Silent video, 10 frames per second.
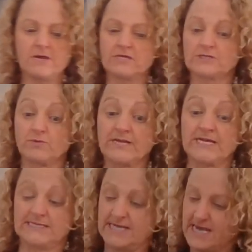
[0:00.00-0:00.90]
So we
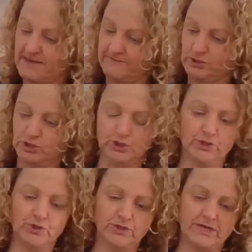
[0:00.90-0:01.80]
need to have
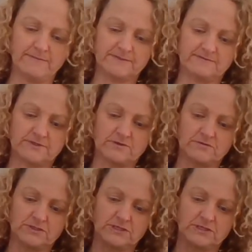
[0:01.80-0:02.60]
2 cups of salt.